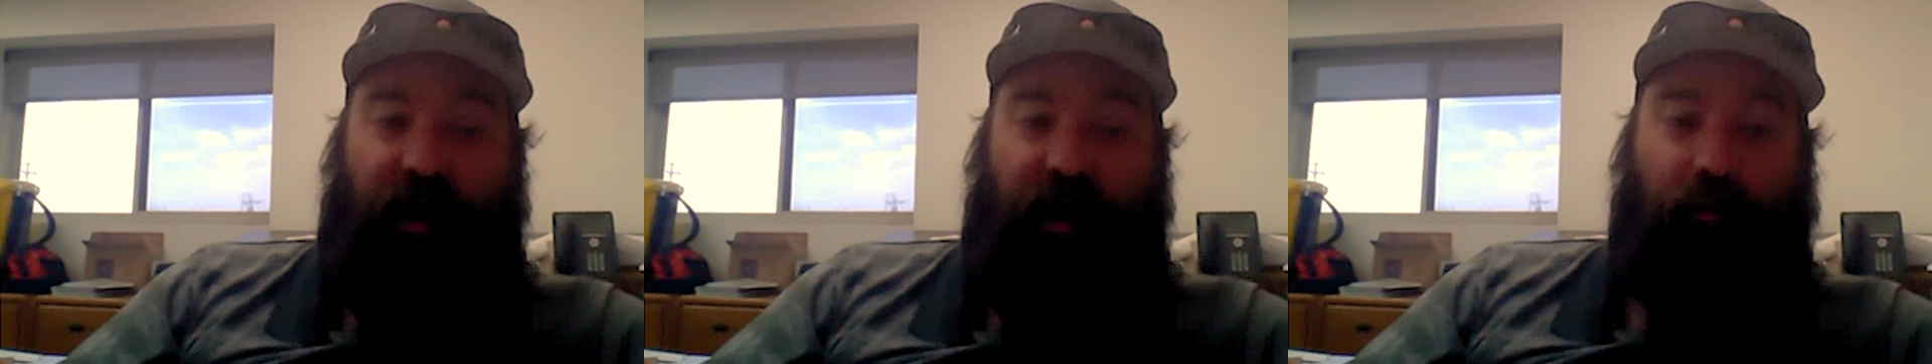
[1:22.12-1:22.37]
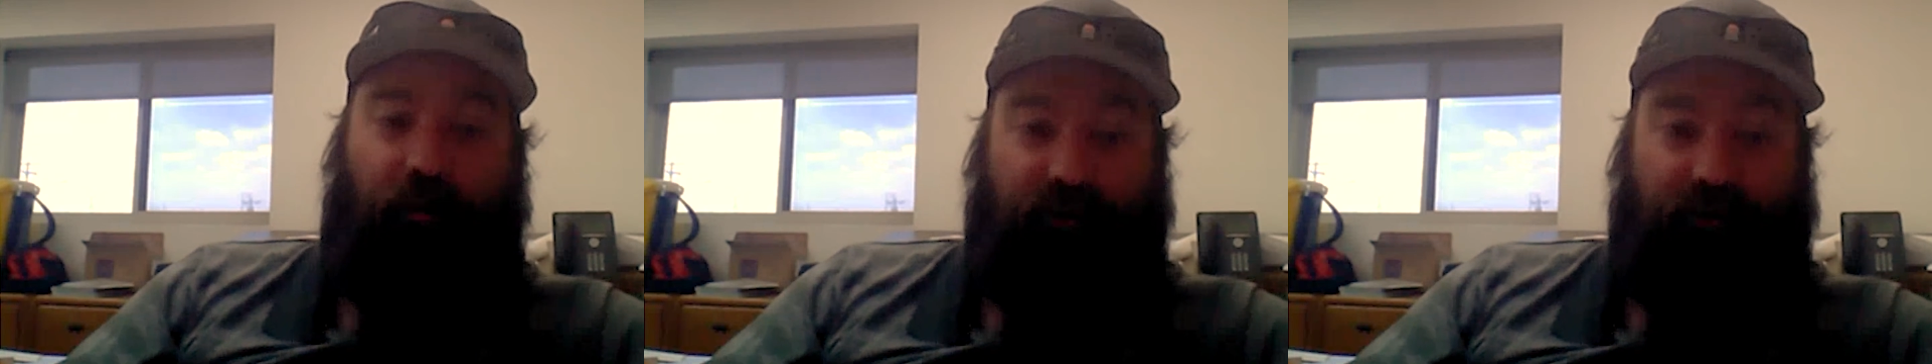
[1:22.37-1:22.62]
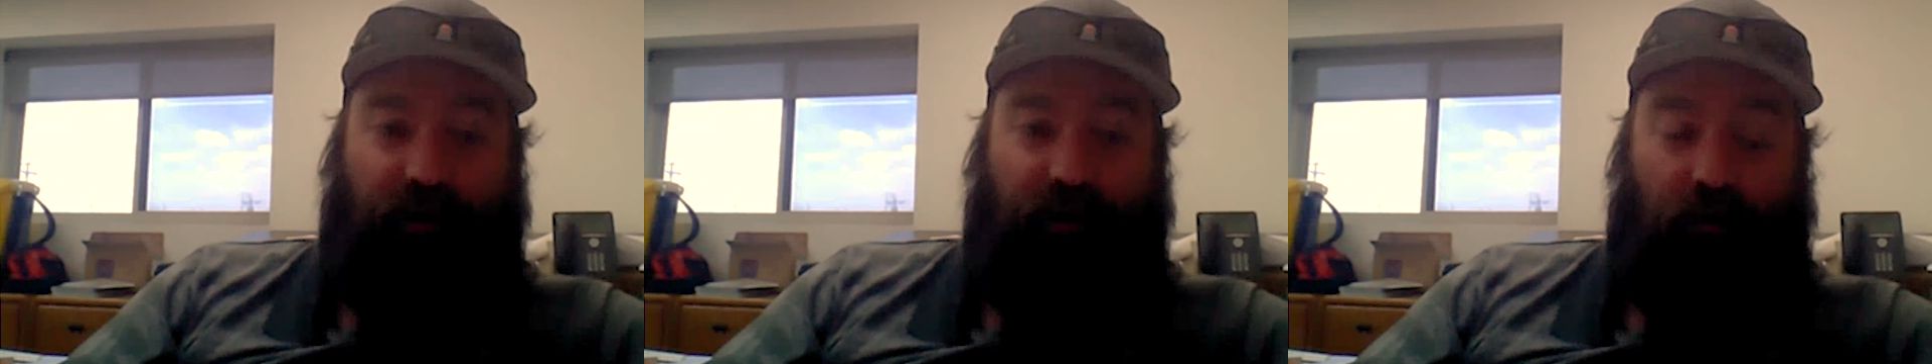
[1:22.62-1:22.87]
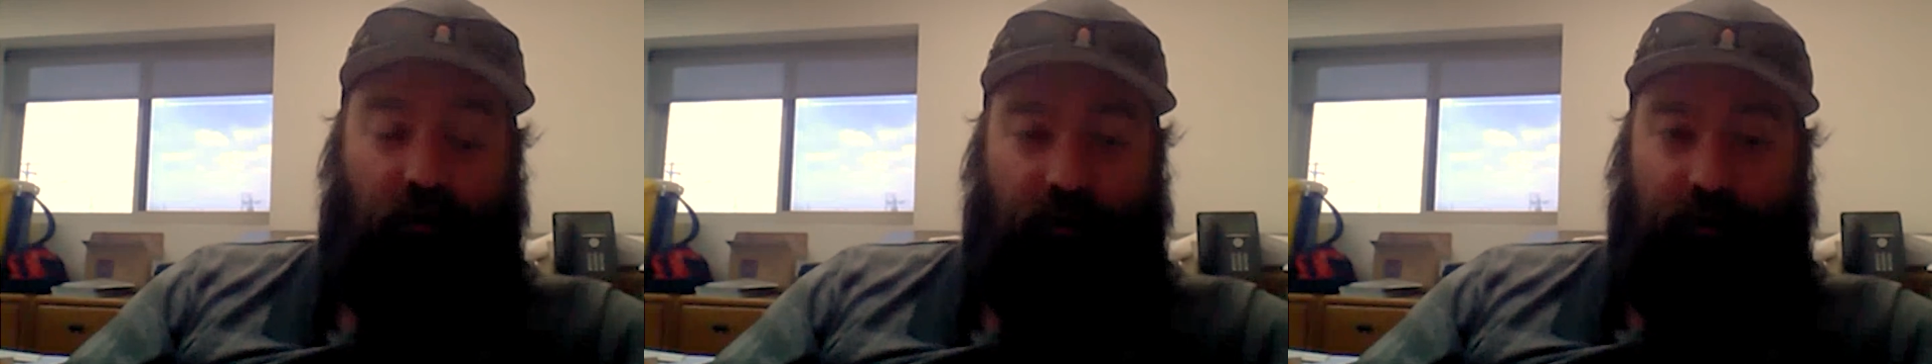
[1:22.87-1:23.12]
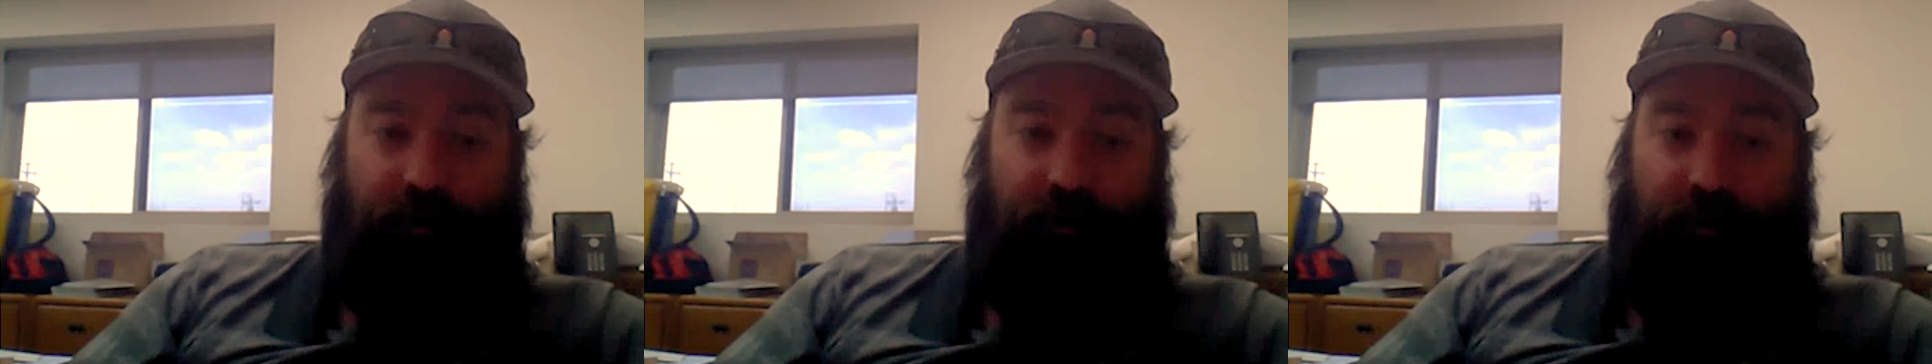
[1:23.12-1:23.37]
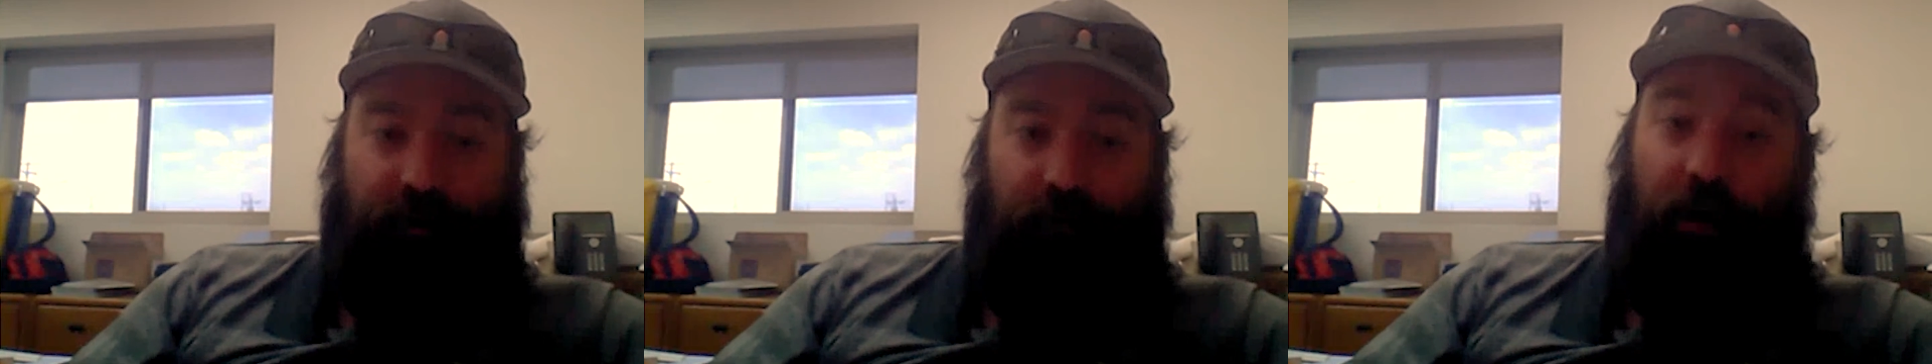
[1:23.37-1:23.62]
valves installed.
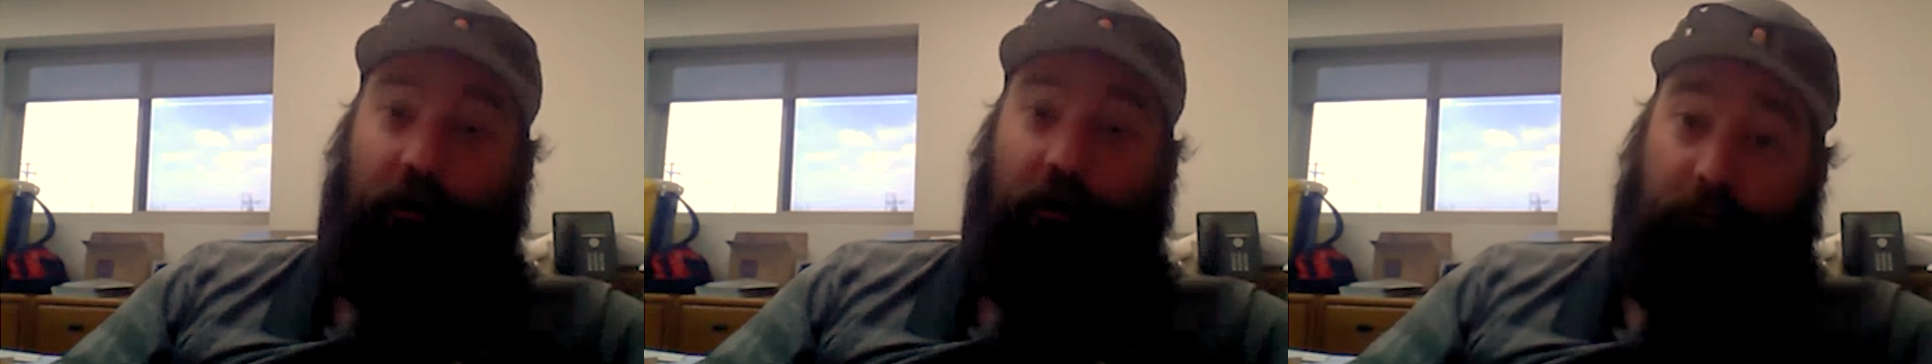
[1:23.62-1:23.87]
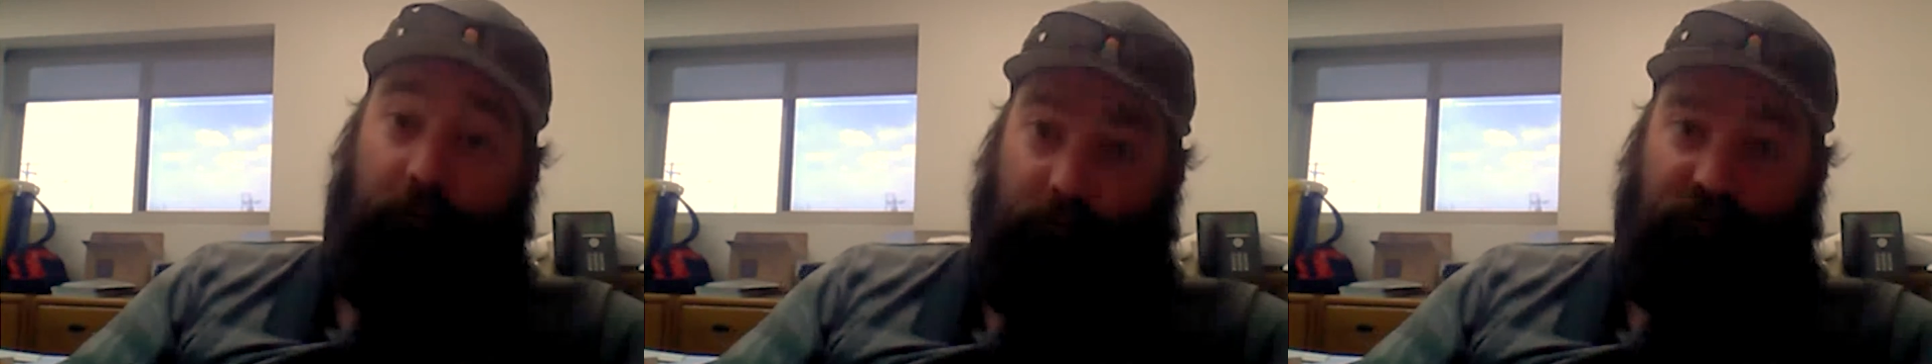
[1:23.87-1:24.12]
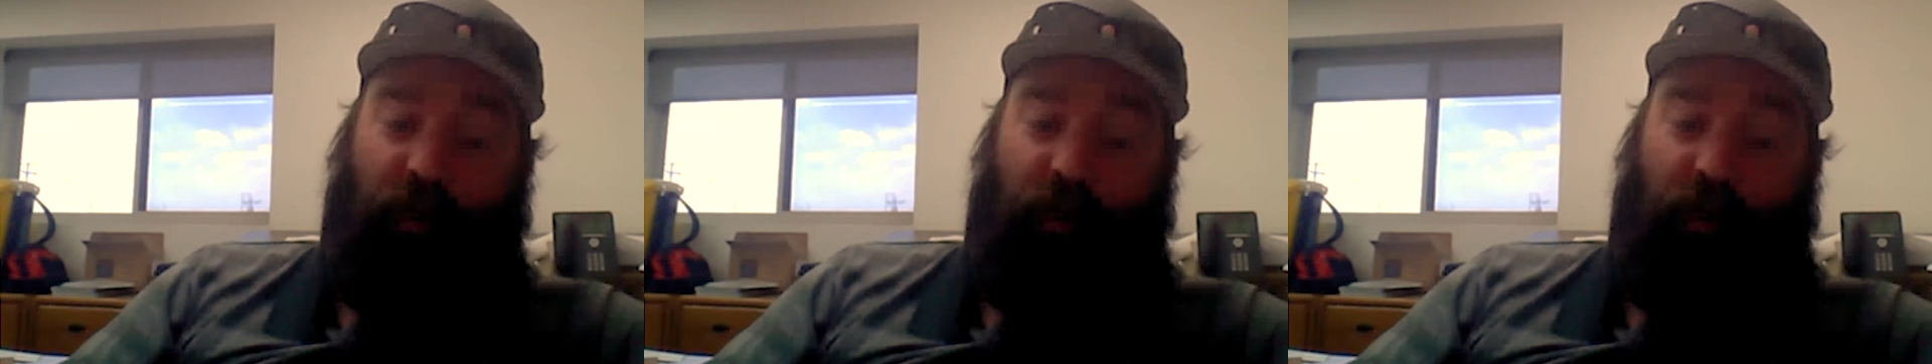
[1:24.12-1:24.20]
Well,